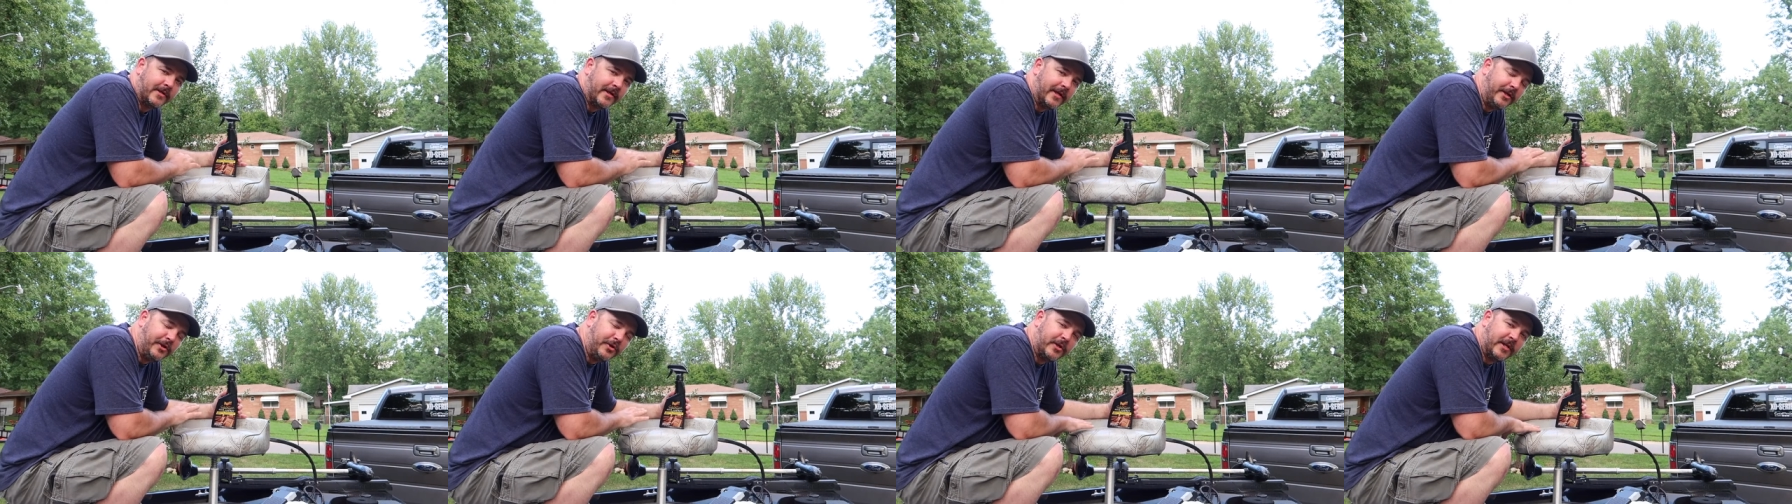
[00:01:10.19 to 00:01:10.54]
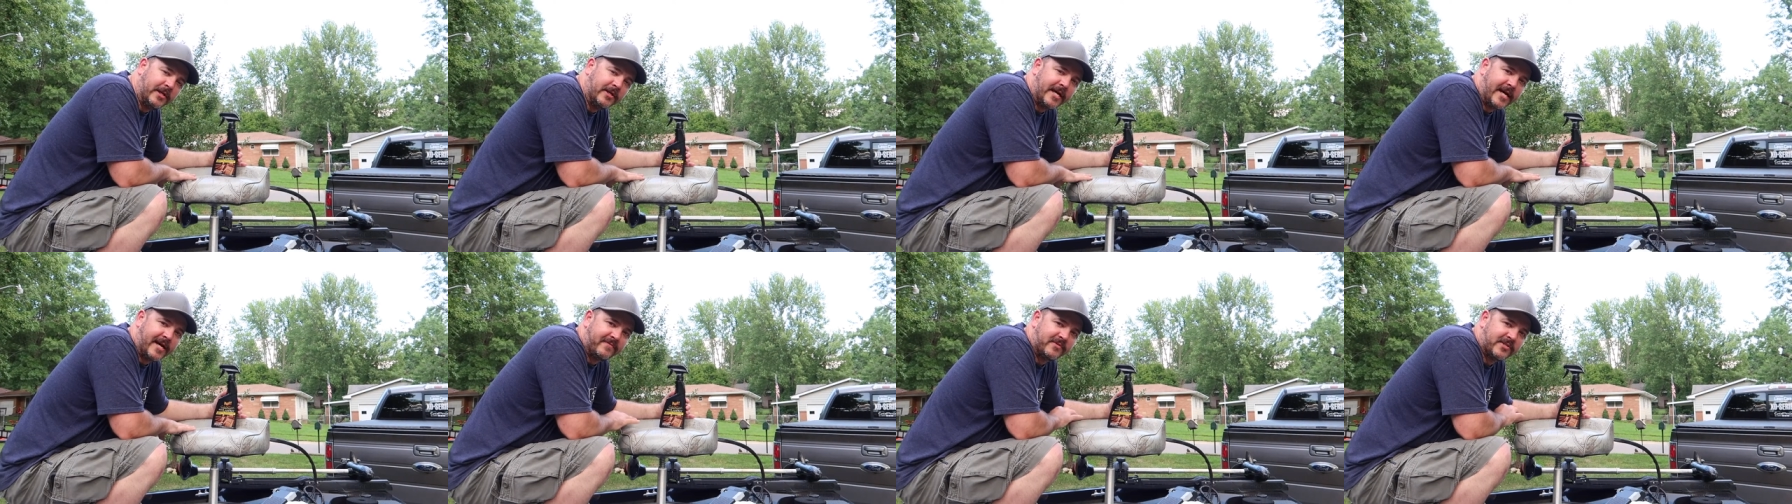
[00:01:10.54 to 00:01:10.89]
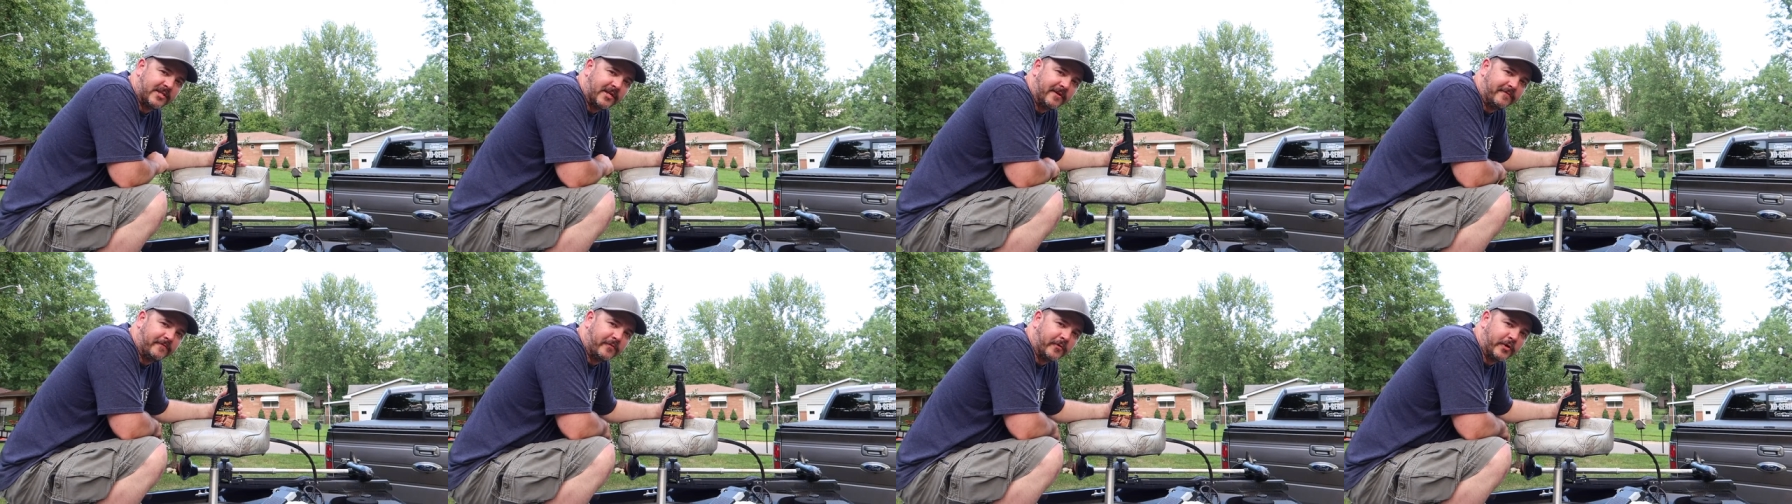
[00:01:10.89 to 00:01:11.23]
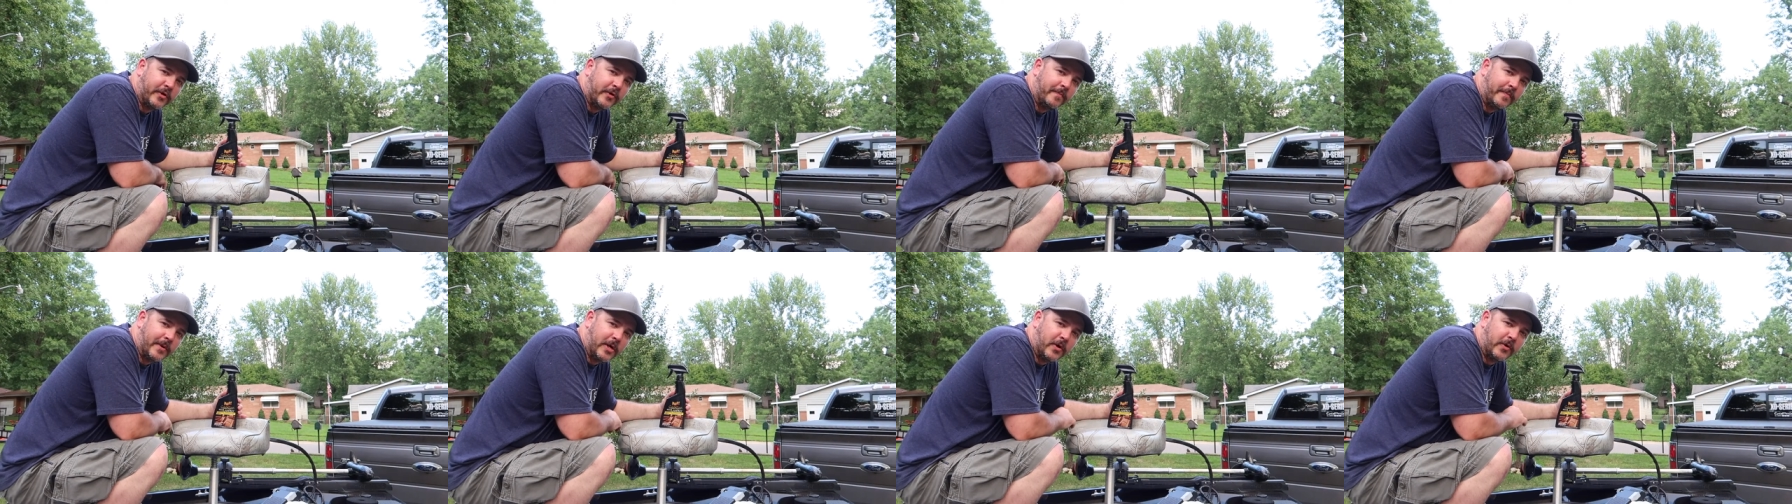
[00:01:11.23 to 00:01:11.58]
and you can have stuff for
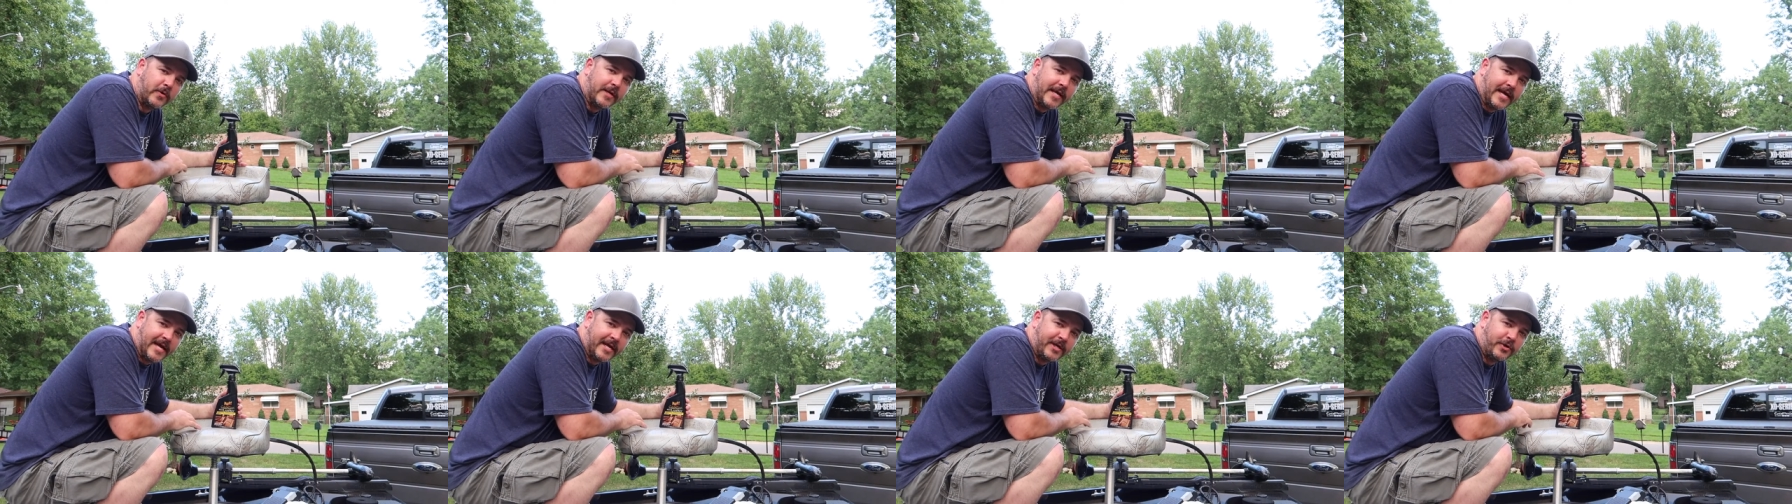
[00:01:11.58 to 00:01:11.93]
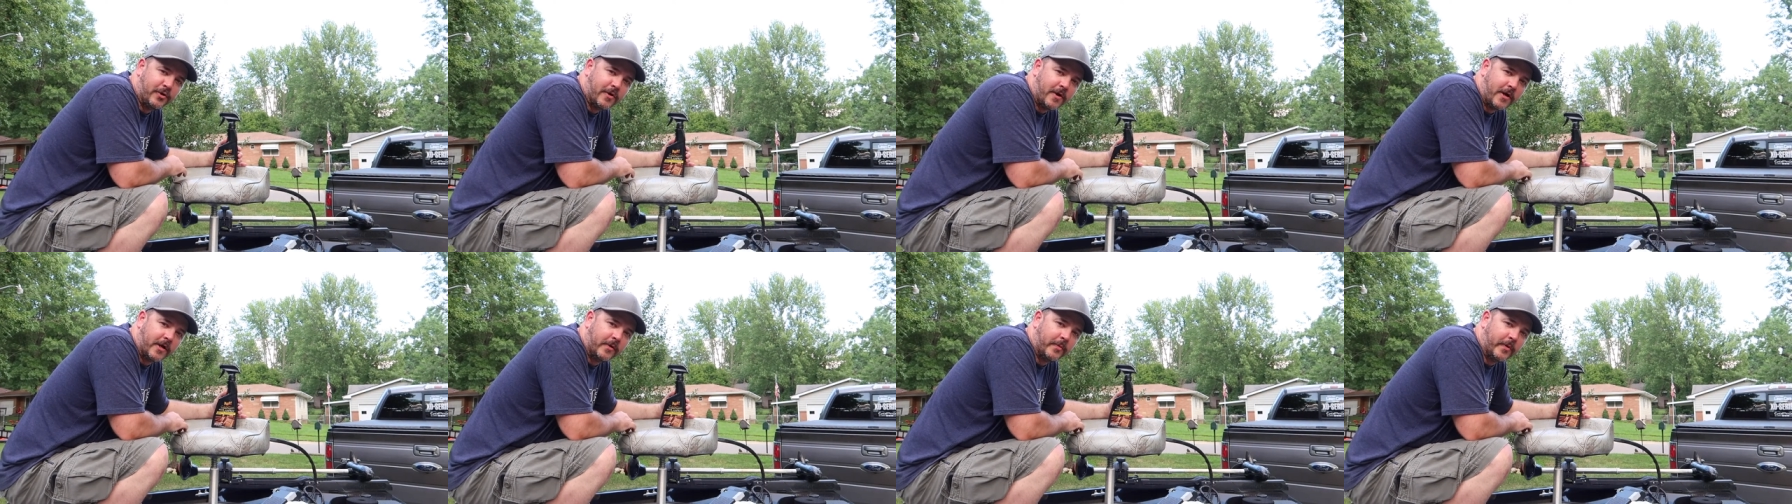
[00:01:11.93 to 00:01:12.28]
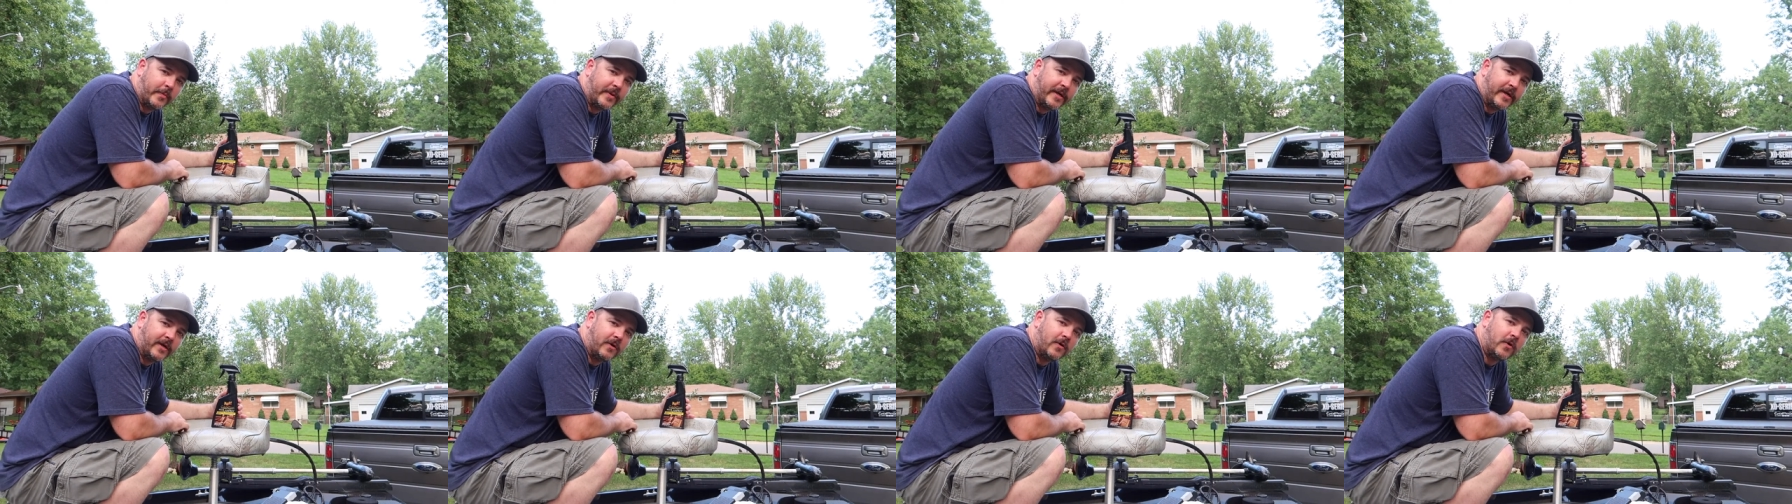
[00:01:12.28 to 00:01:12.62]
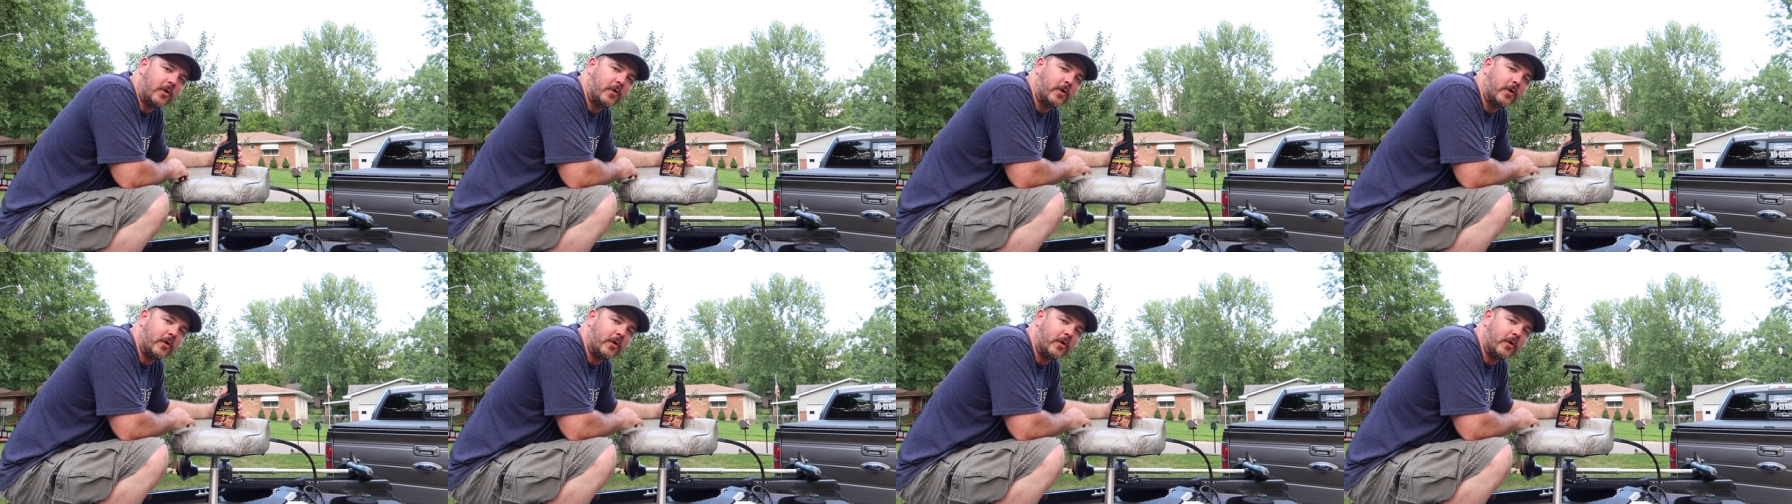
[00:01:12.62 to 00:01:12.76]
your boat and your automobile